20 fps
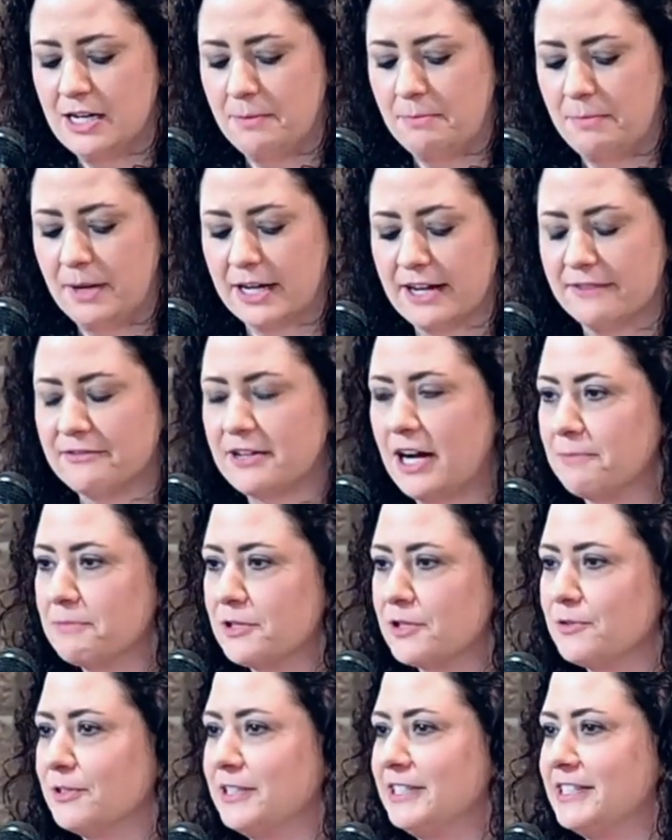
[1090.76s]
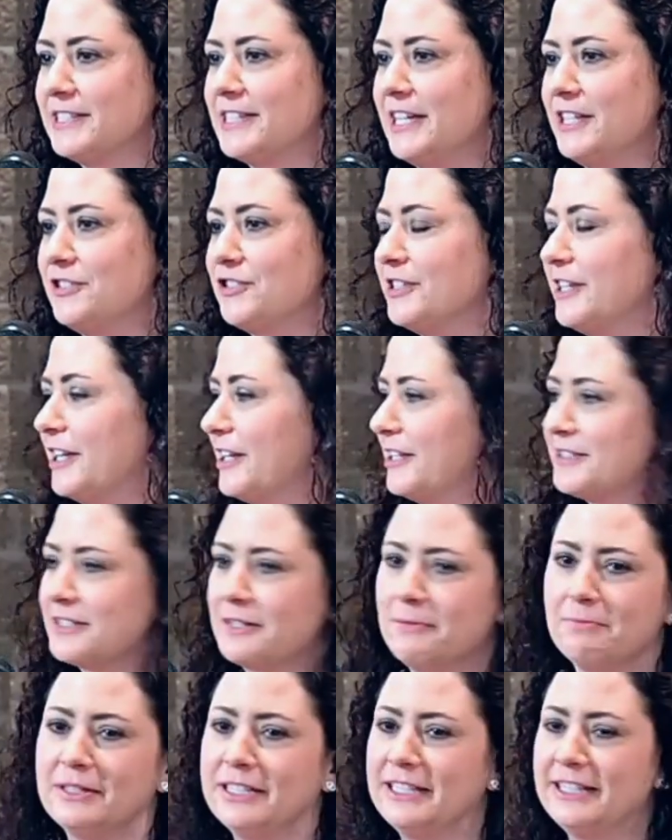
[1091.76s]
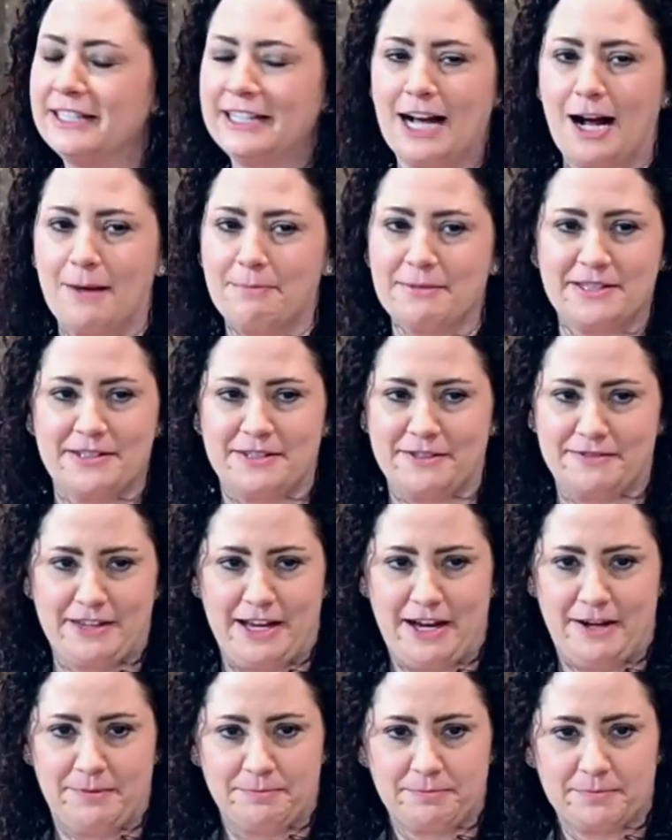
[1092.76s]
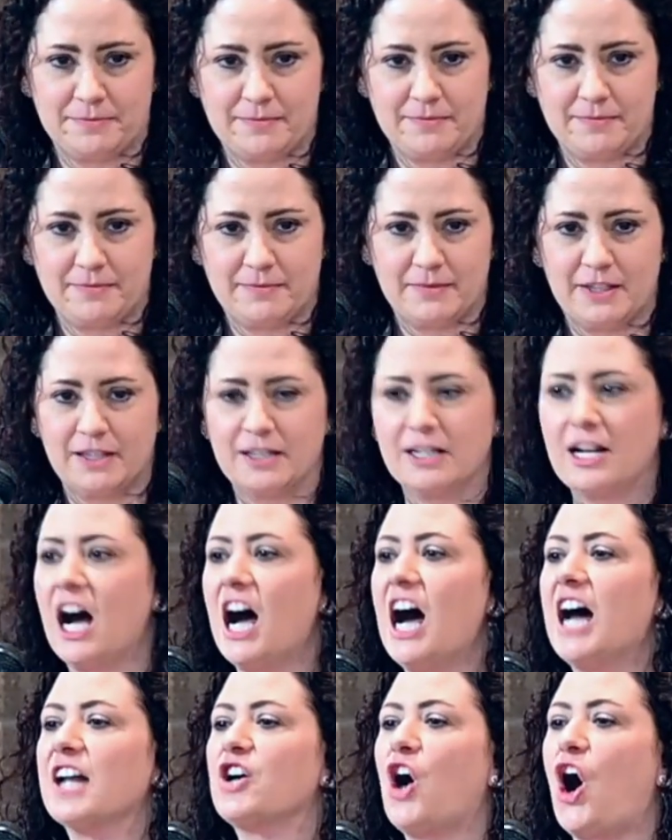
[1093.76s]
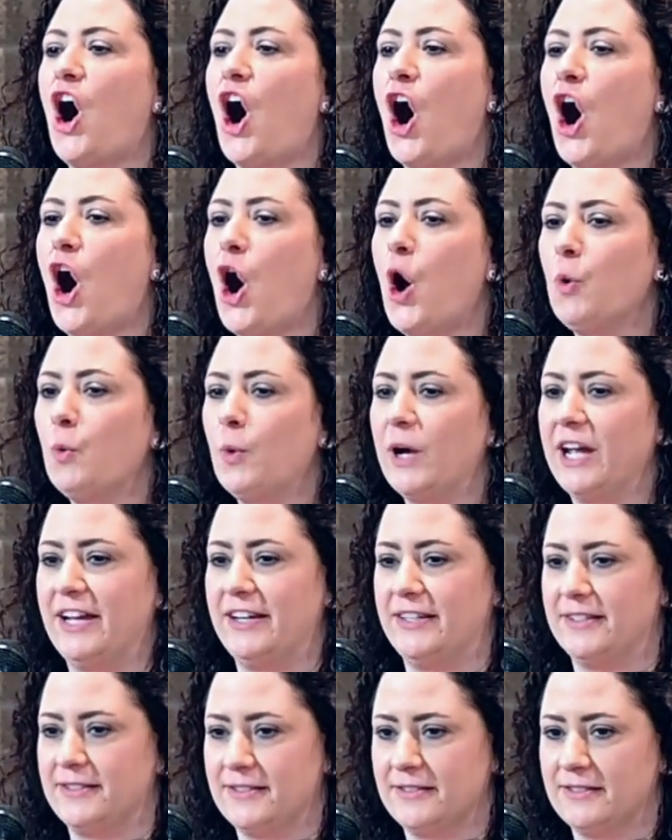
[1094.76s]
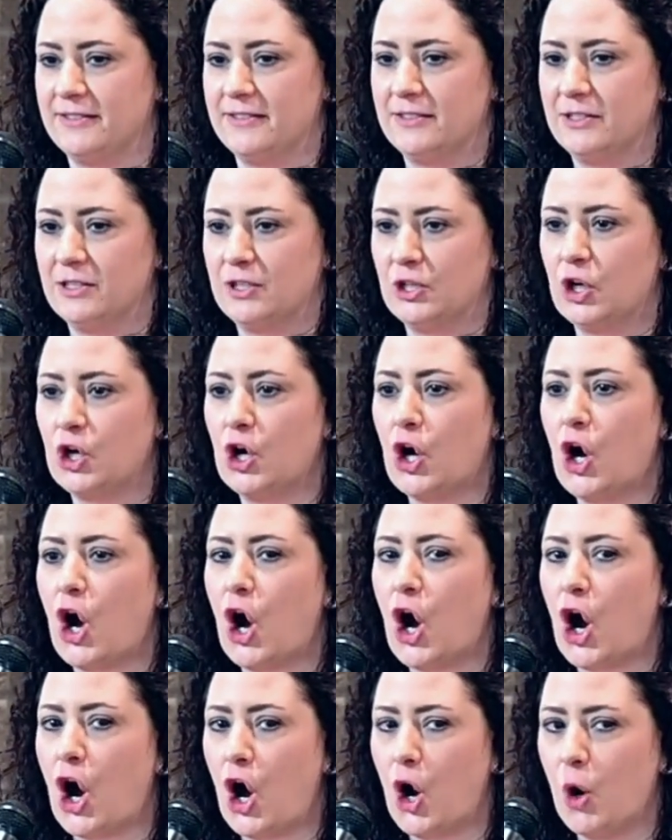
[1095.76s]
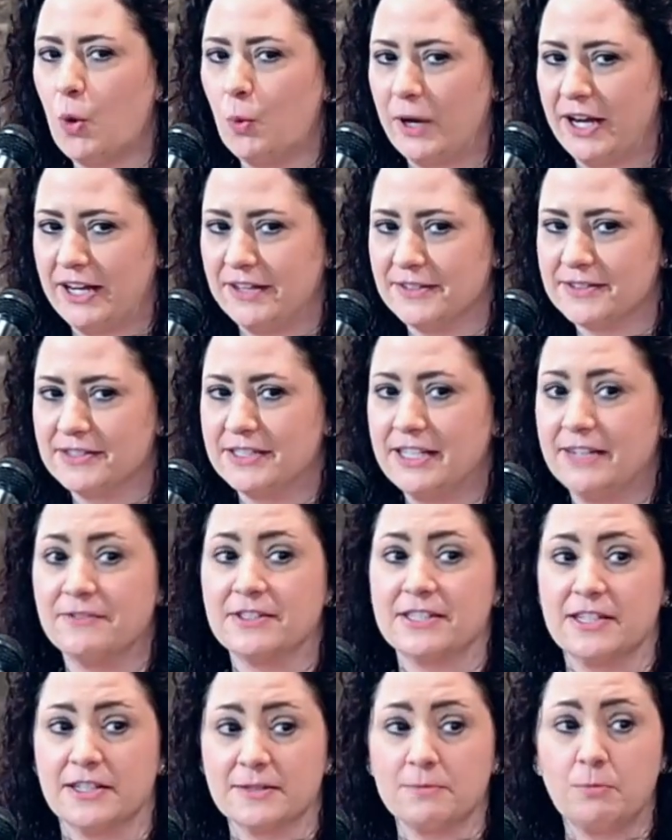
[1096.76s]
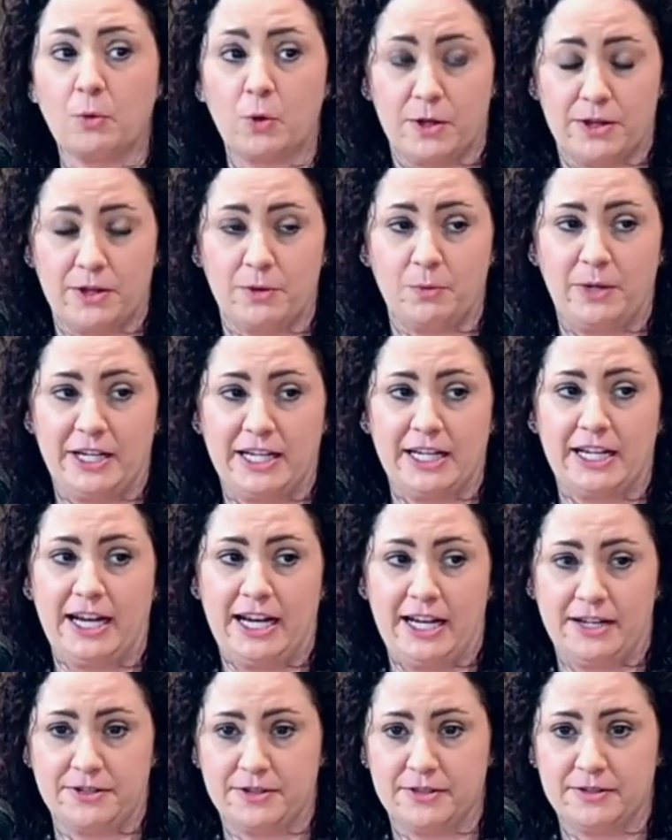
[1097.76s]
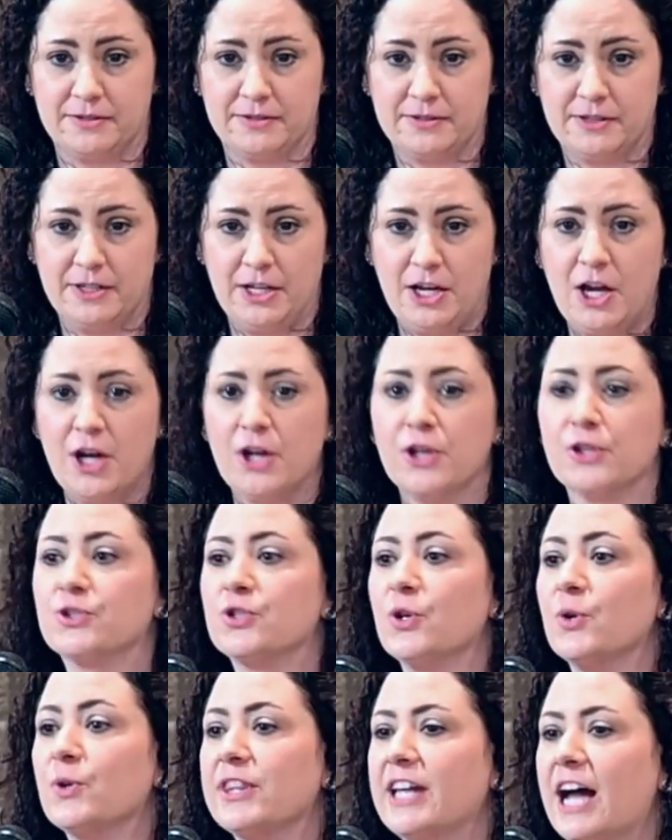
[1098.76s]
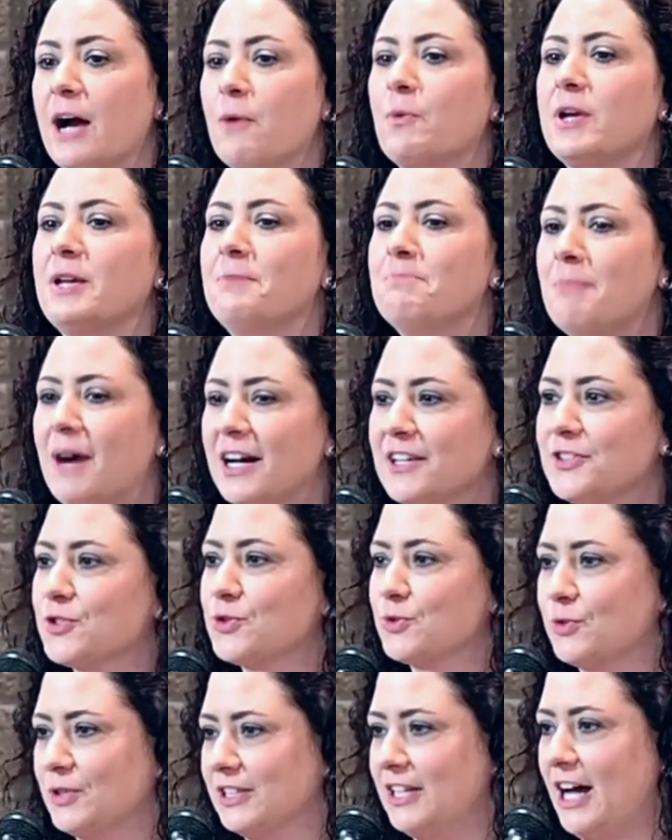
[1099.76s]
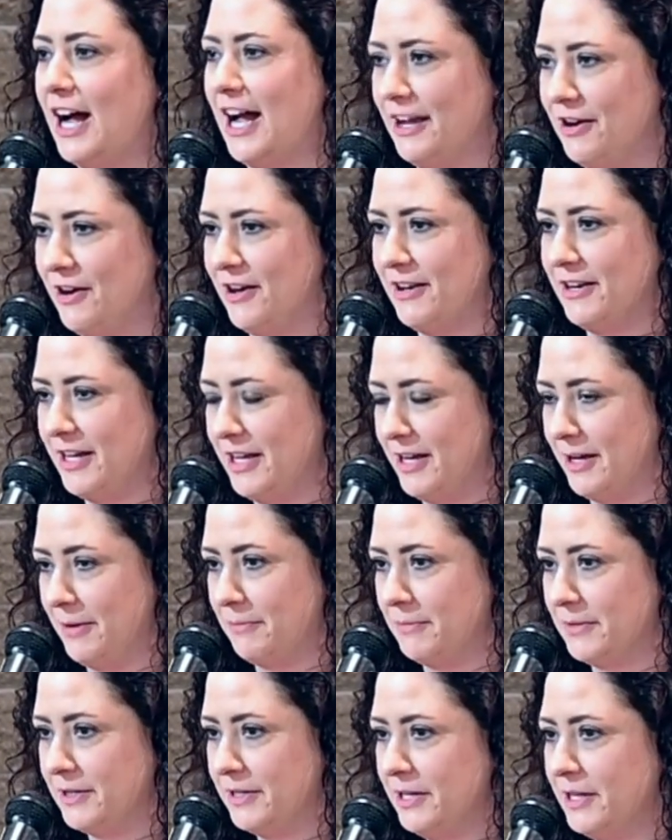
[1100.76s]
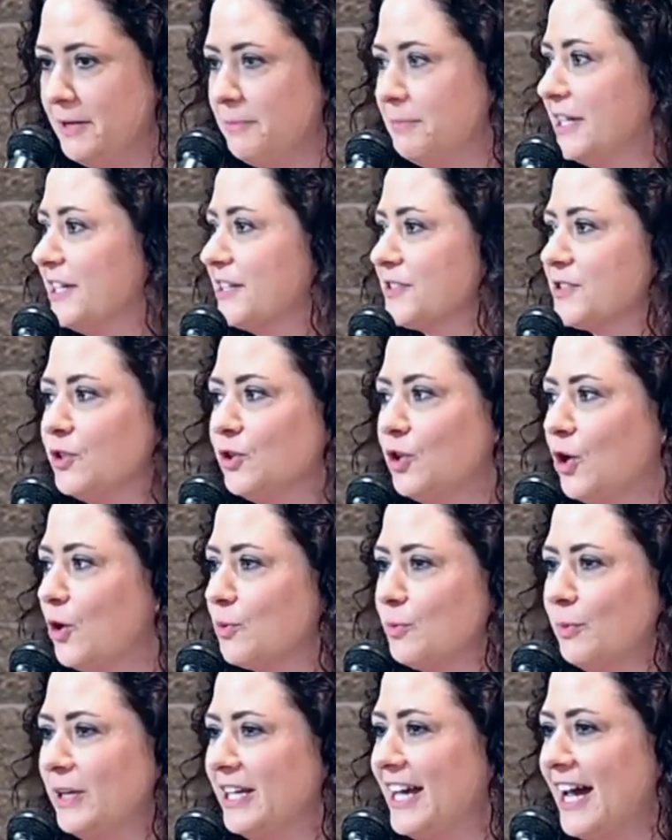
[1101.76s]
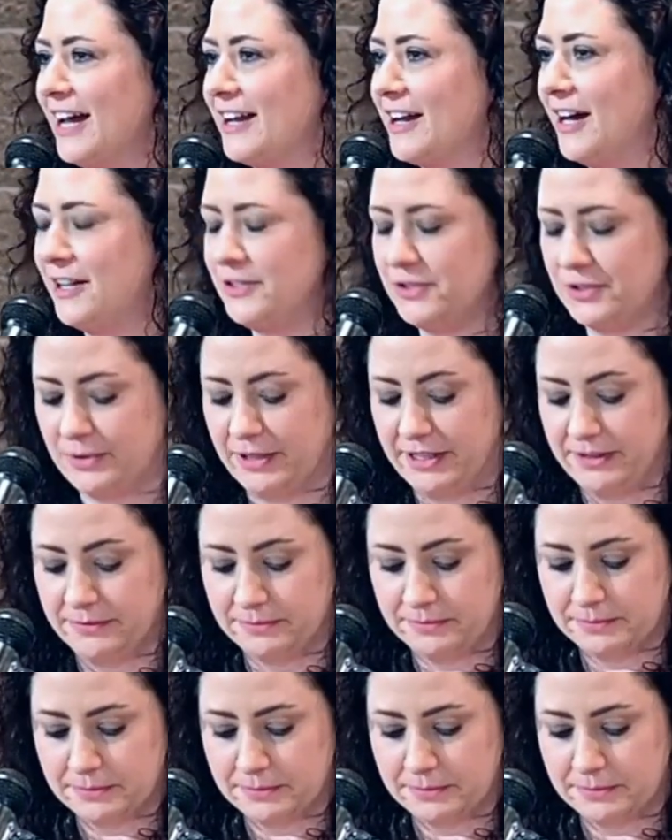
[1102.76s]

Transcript: But I've come to the realization that it's completely opposite of that. God always gives us more than we can handle, so that we must rely on Him, because alone we cannot do it.